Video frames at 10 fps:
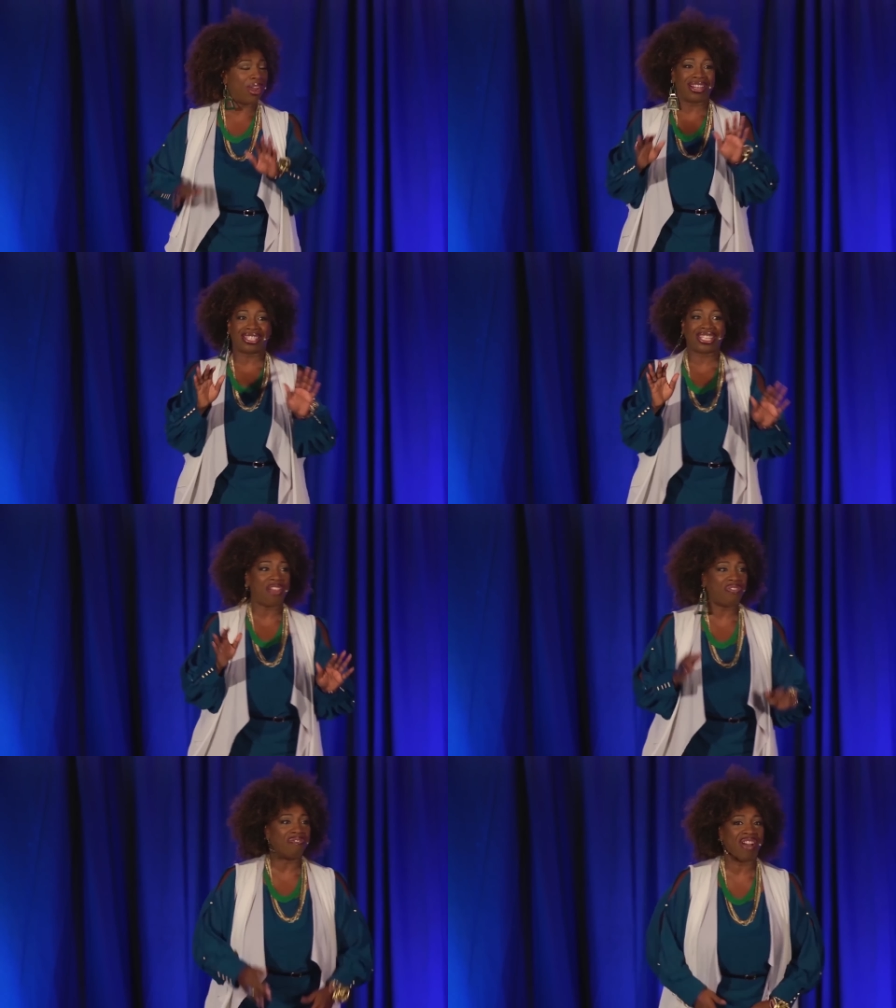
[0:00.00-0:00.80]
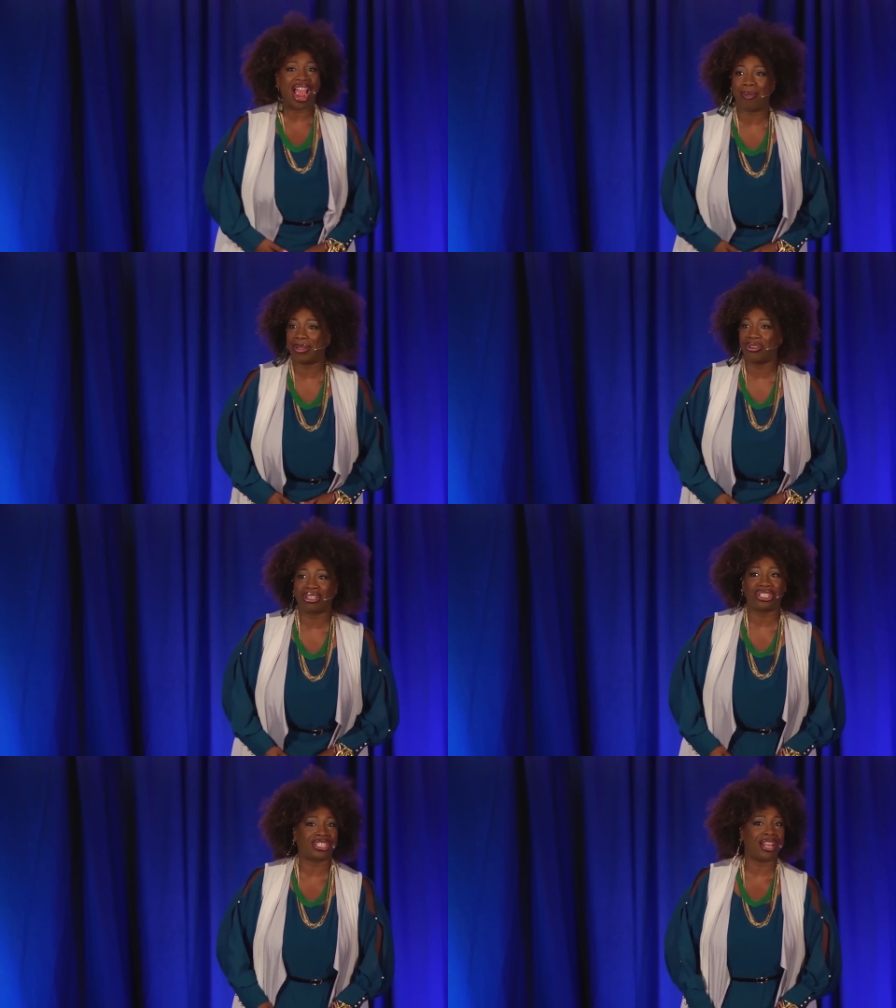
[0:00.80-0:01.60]
We're in a safe environment. You
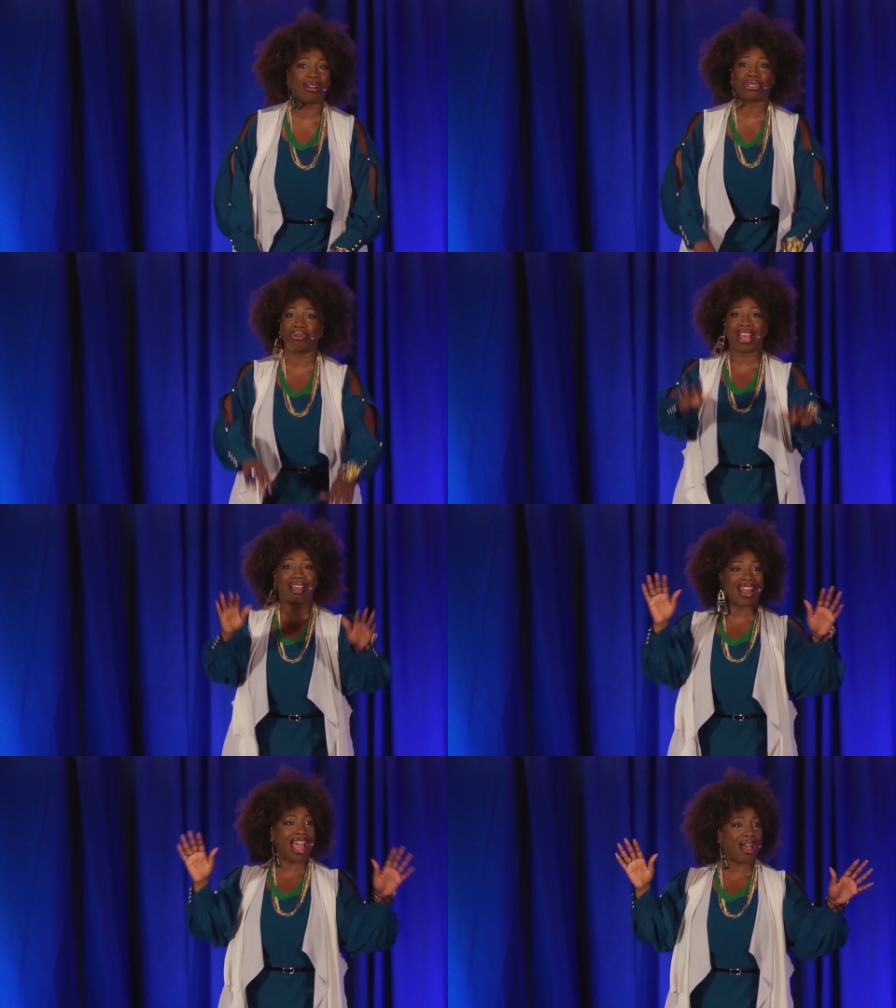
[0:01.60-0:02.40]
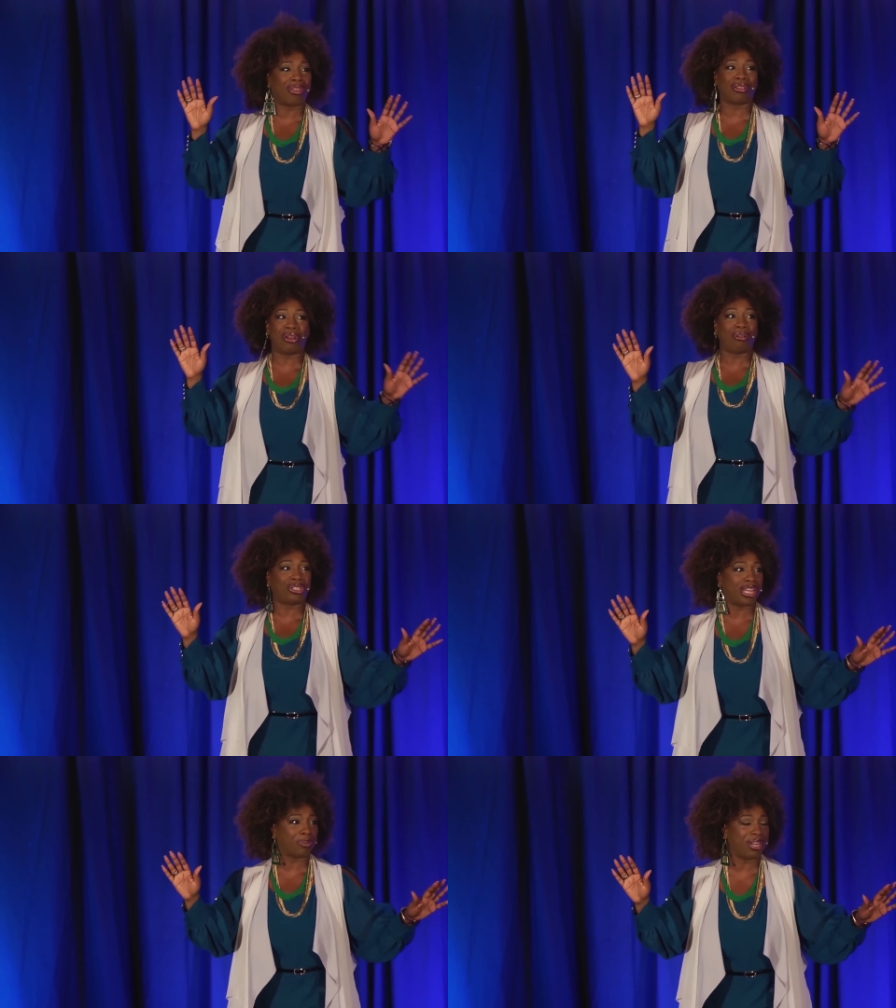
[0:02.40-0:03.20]
can just tell the truth out loud. There's no
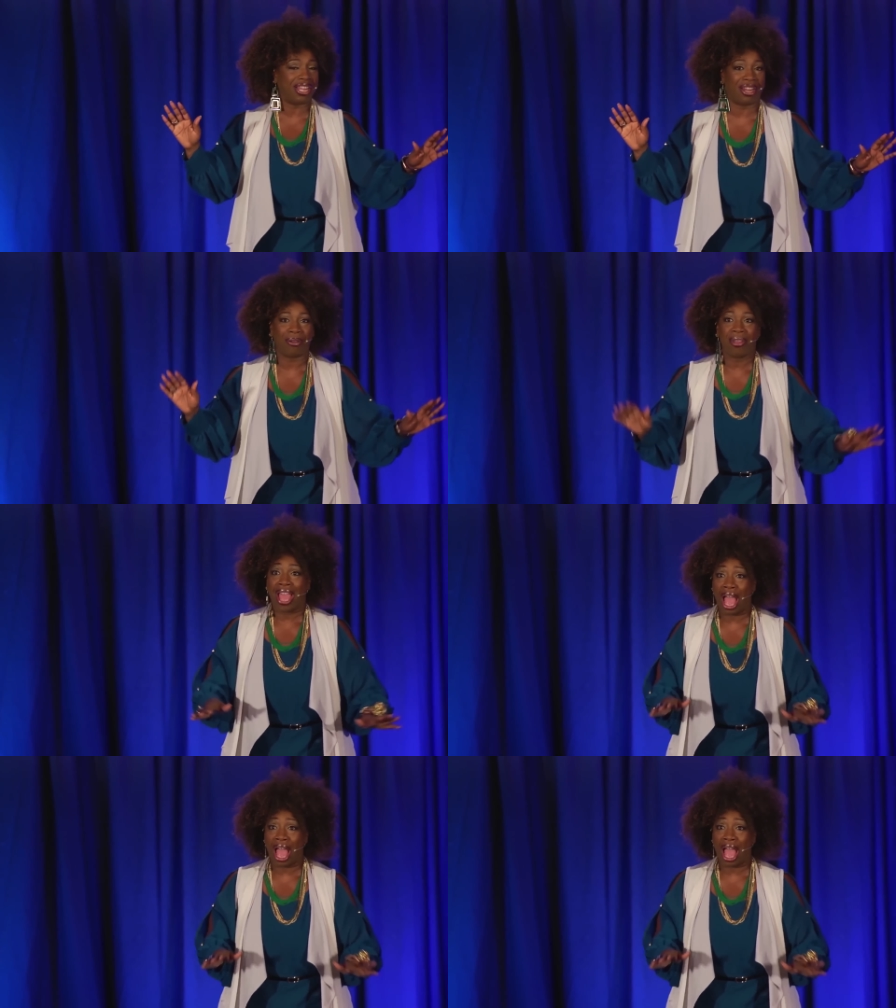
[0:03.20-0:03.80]
judgment here.